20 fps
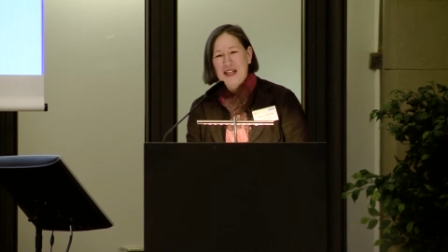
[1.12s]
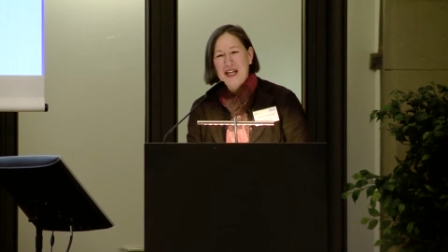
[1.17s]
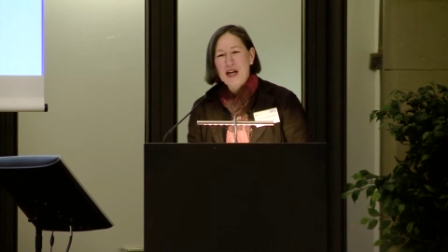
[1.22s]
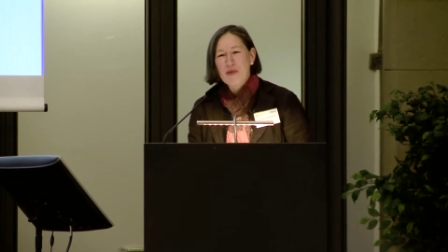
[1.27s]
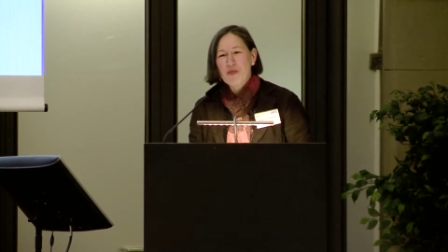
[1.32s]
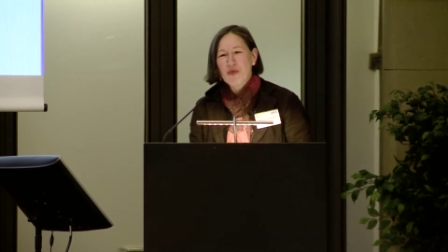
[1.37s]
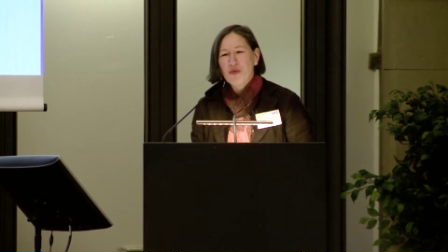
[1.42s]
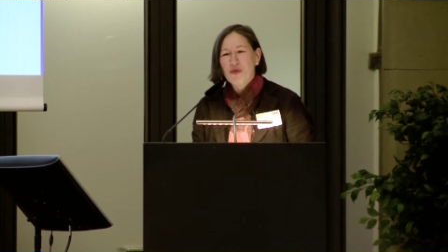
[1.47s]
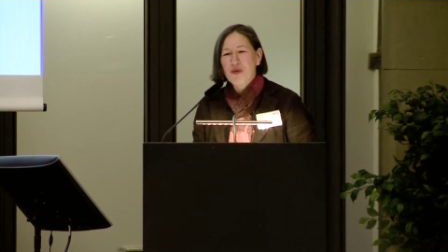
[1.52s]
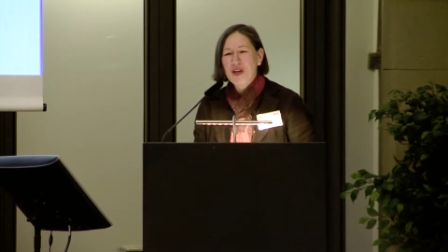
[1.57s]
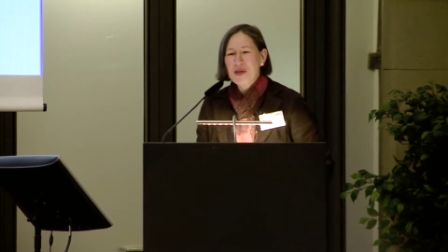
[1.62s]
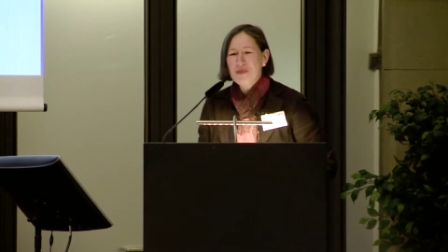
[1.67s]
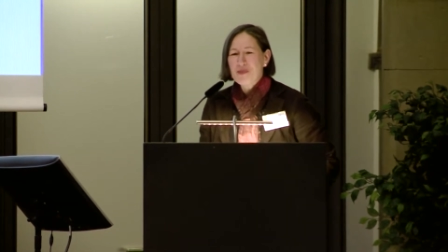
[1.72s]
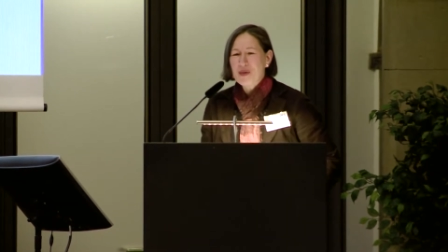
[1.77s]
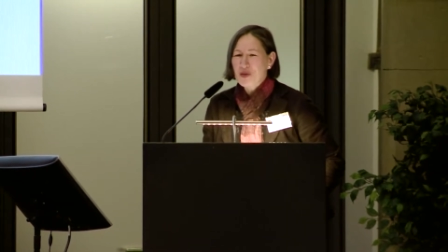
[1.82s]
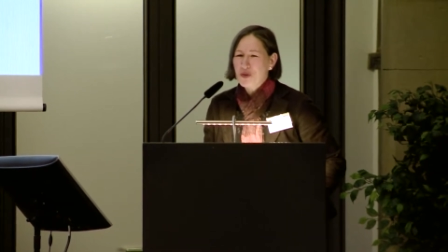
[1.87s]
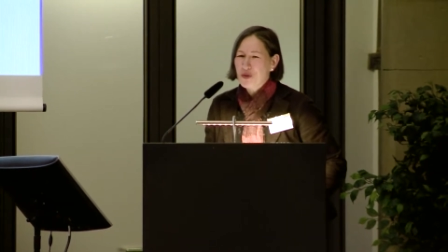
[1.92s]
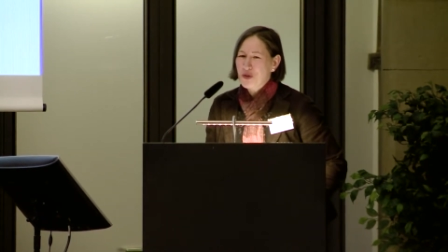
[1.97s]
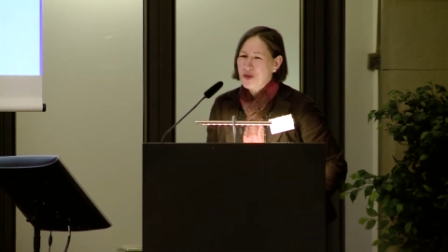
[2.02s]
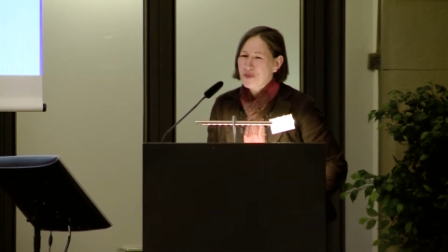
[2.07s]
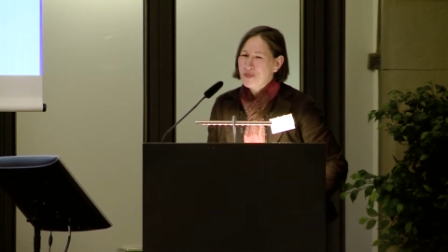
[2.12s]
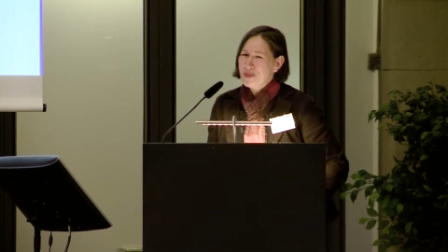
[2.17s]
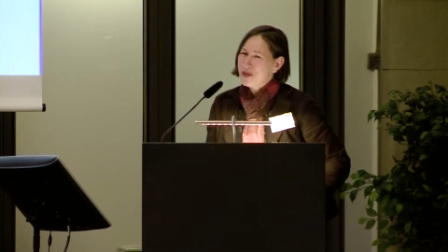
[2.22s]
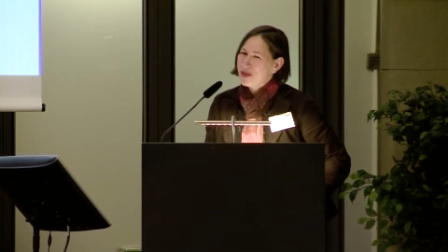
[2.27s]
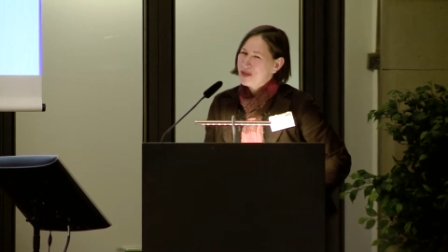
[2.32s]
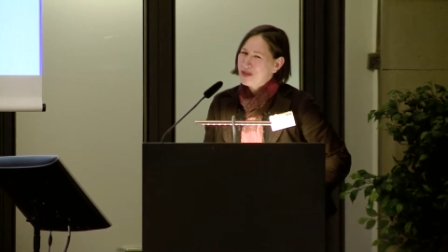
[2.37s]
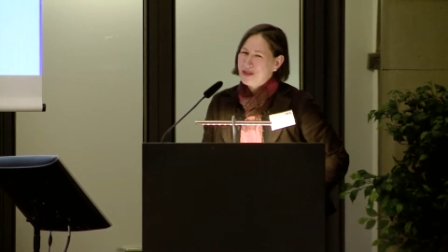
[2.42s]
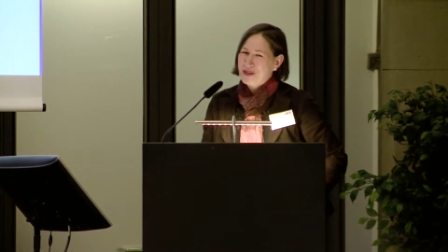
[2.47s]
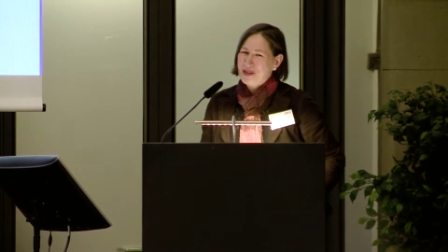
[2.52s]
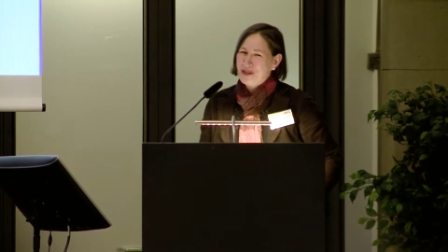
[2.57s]
I'm afraid my German
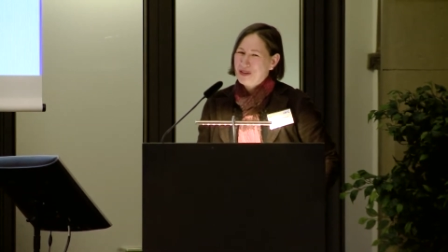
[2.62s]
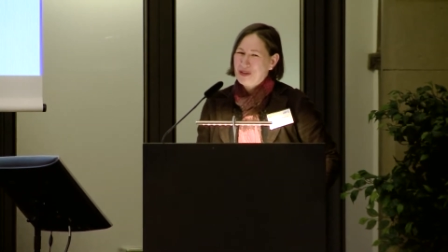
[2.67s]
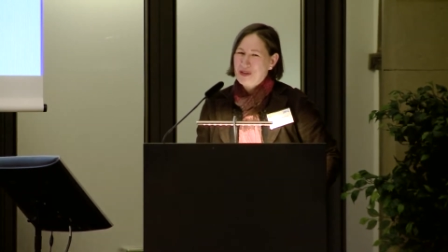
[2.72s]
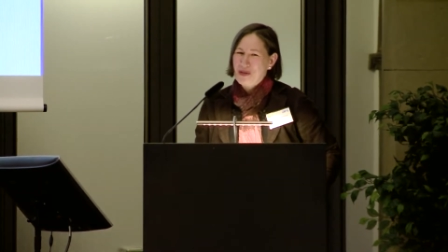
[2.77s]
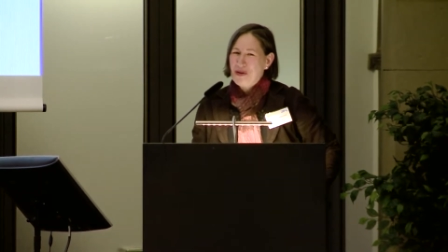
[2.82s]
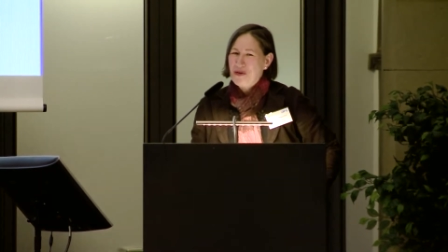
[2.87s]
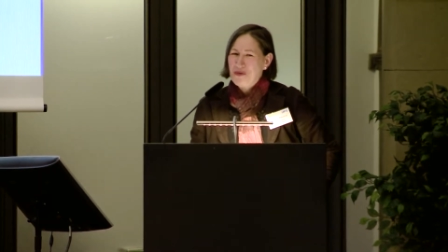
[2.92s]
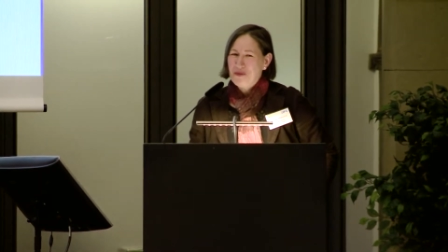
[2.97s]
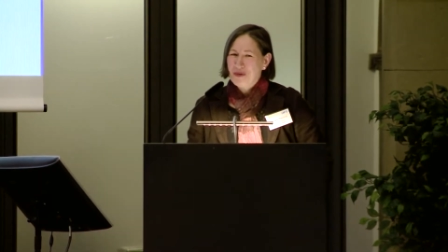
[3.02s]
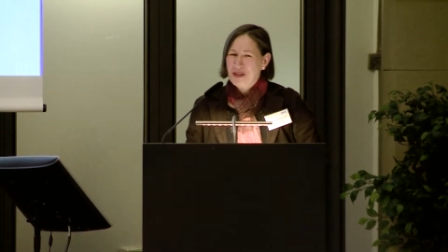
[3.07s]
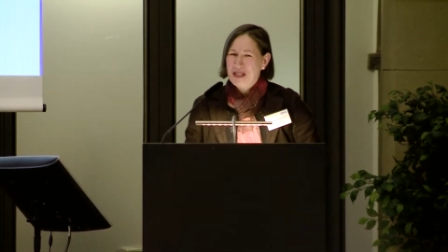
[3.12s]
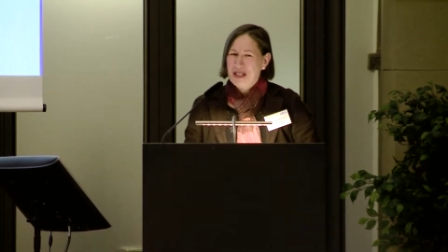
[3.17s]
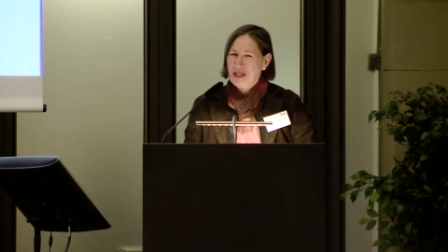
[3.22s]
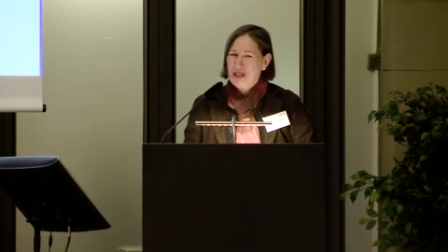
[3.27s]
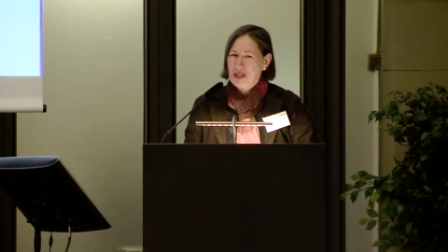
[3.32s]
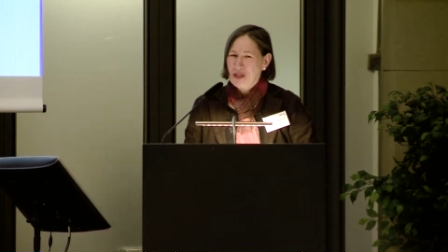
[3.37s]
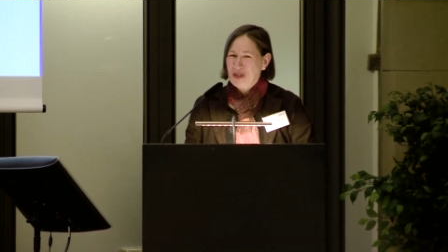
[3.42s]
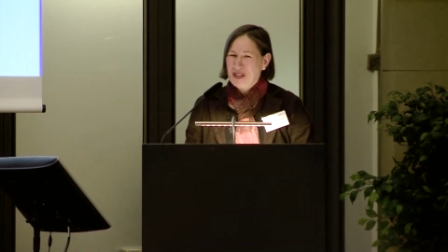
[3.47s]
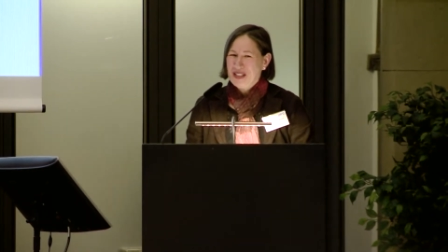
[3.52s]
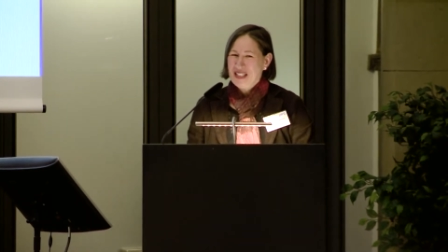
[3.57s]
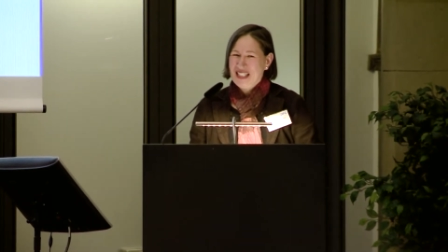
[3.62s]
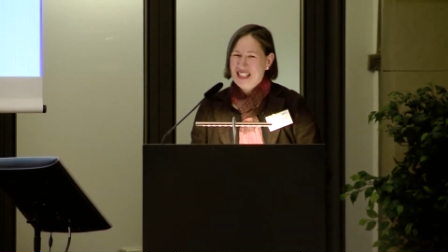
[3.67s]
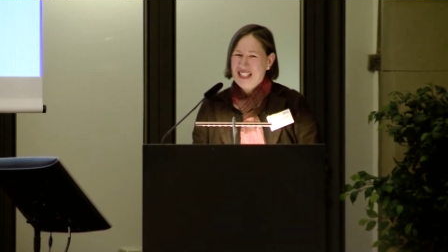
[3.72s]
is, is not really good.